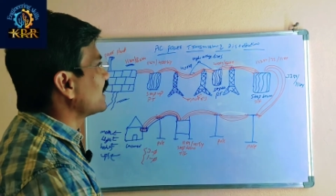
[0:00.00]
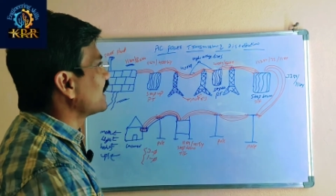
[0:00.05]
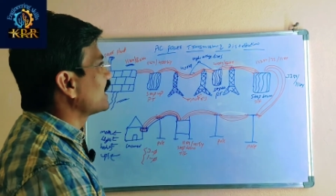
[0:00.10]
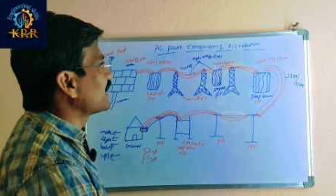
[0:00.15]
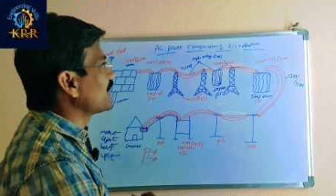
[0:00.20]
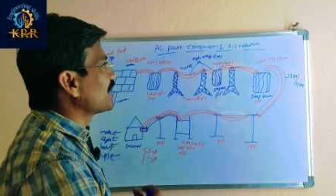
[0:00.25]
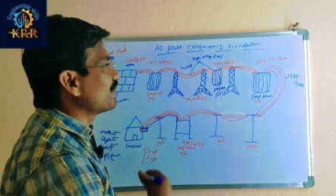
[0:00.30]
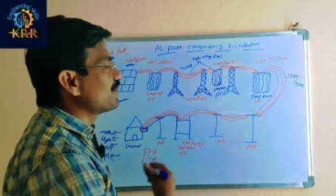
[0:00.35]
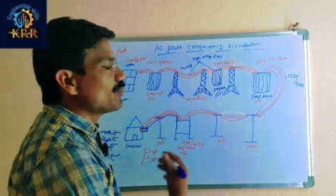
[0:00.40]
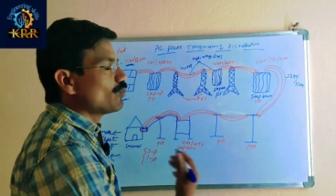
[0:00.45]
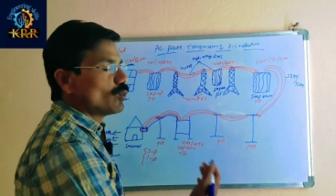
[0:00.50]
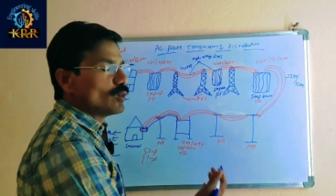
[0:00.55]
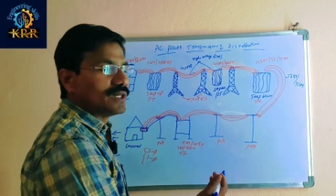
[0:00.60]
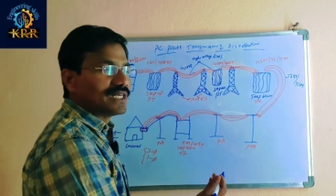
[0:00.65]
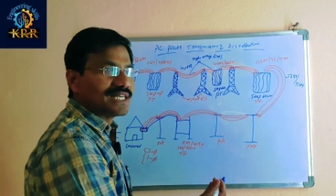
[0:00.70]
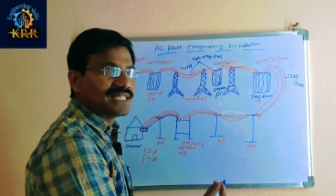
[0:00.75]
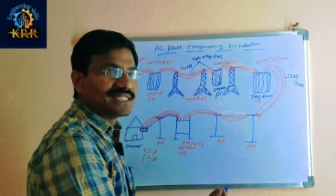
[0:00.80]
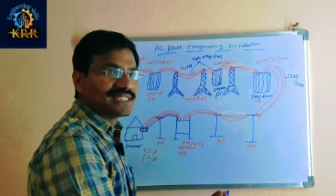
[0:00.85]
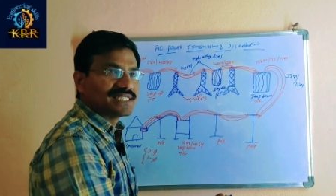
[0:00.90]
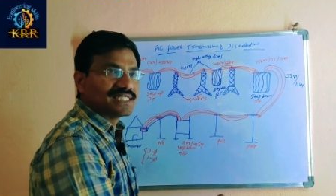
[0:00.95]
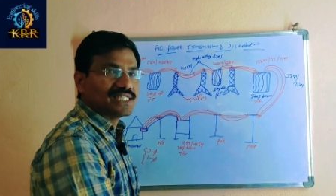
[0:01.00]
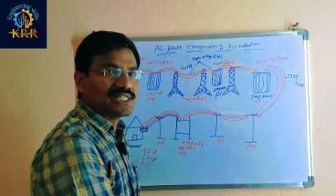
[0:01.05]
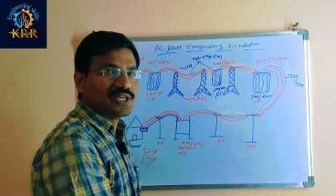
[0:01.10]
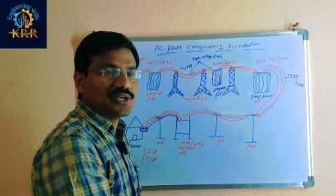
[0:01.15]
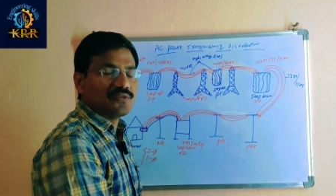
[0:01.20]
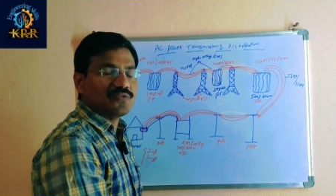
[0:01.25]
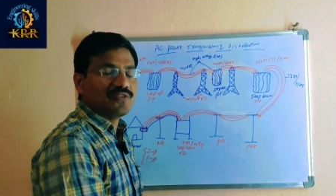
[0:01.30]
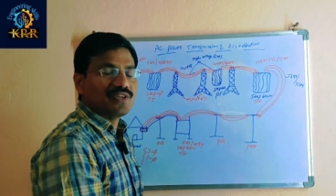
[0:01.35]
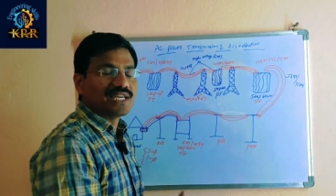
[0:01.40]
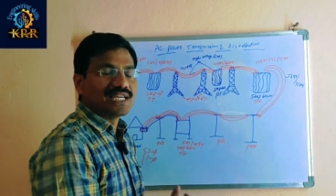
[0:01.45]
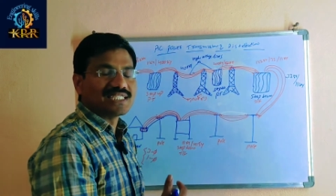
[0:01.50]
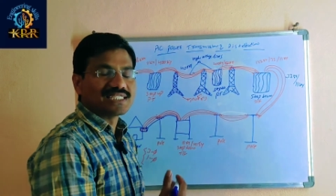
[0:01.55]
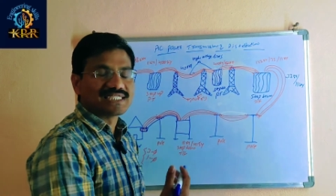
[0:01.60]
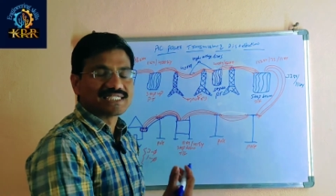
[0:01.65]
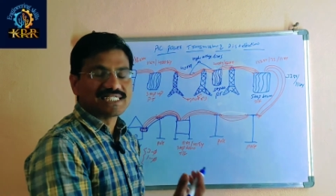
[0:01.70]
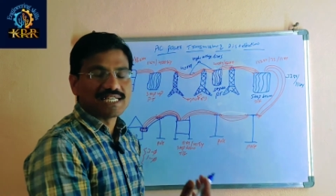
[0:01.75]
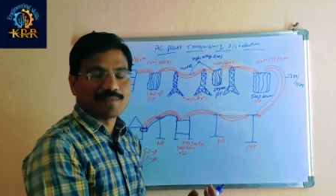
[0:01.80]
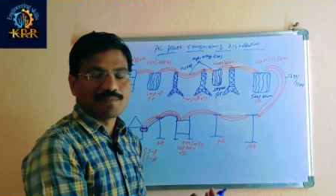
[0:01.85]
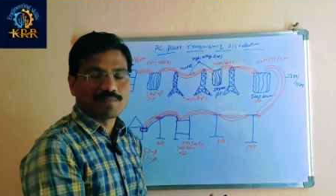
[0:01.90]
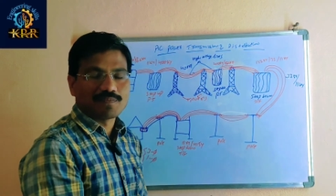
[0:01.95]
hundred k V voltage we can
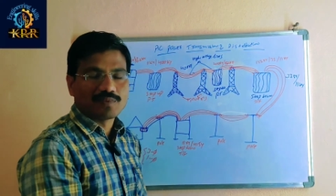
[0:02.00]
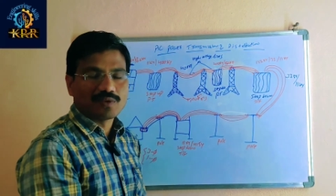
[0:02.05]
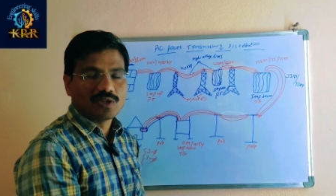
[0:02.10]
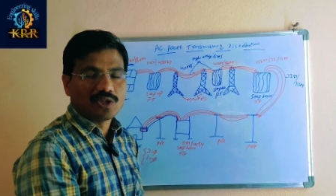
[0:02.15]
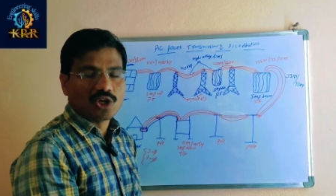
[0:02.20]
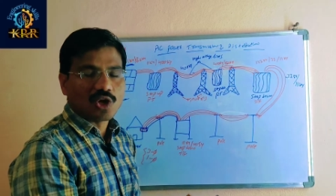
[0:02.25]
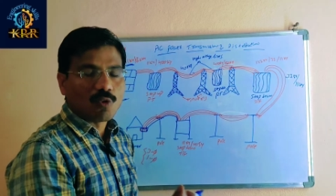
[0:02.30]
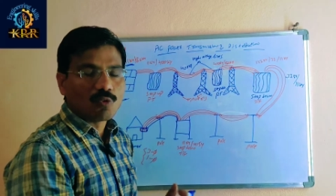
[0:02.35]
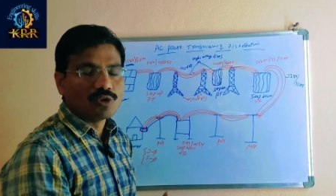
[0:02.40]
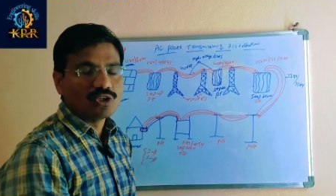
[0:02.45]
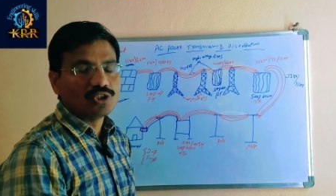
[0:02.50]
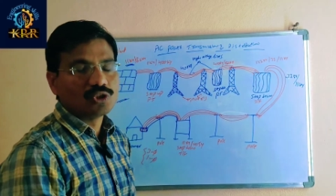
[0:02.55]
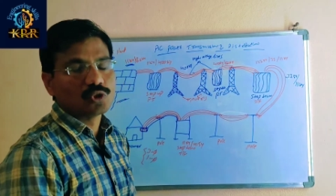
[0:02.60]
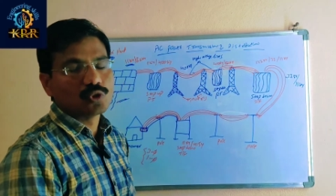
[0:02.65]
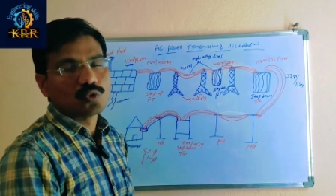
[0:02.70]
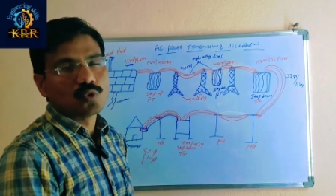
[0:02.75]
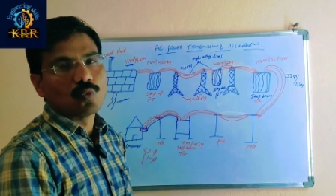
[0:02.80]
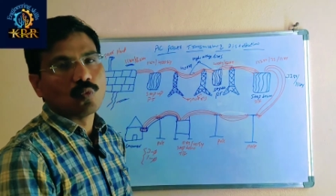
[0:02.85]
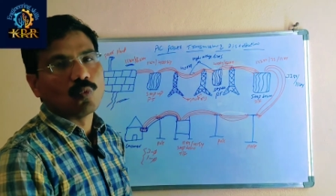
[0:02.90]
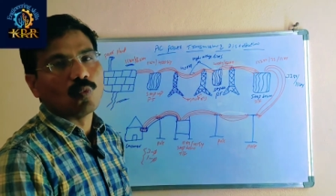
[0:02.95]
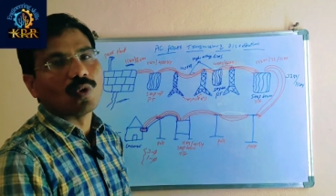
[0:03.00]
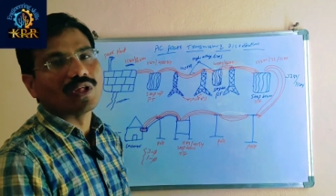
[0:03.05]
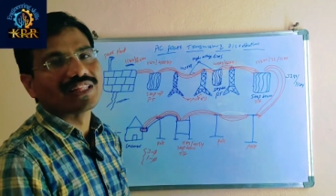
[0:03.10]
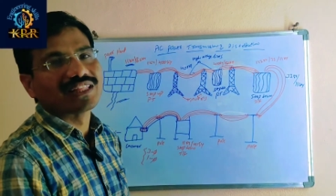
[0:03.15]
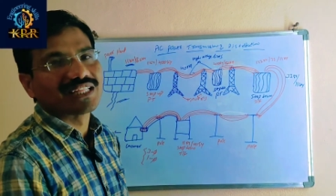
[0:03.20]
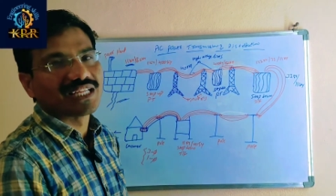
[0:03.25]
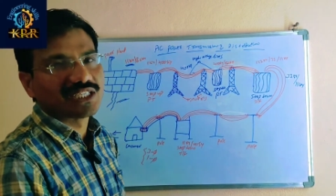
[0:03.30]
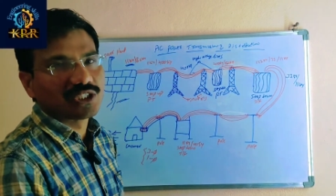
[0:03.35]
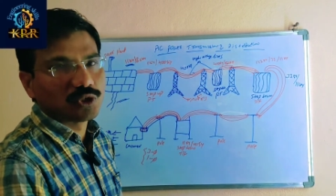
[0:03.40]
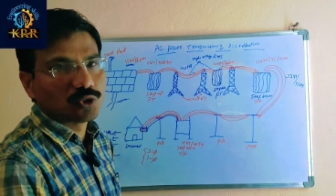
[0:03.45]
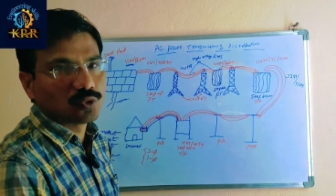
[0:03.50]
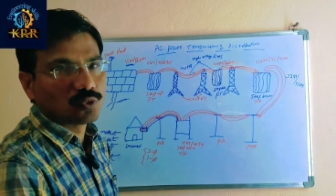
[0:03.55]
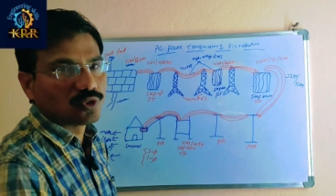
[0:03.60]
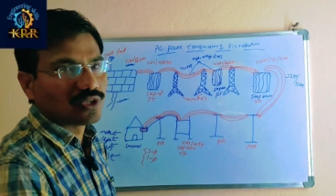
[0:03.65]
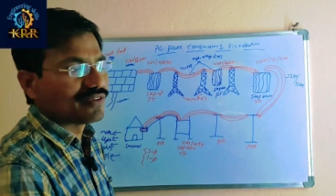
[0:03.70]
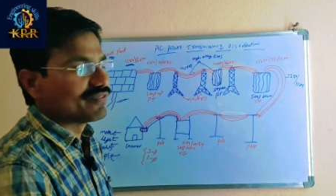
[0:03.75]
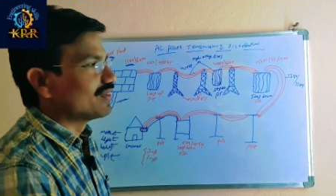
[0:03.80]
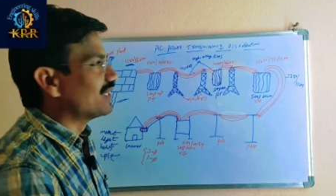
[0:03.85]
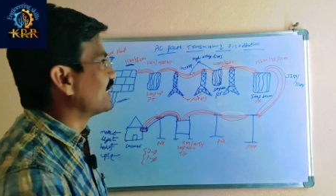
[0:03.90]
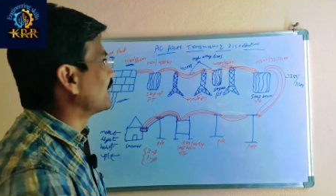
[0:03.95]
step down into one thirty-two
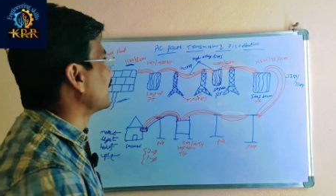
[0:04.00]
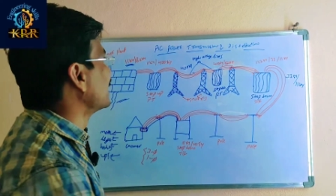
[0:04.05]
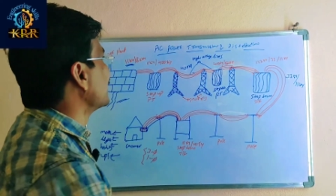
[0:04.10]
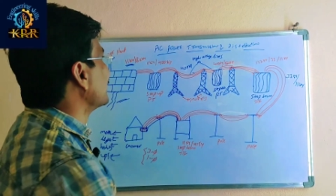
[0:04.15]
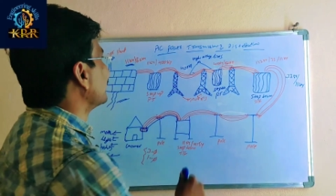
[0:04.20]
k V.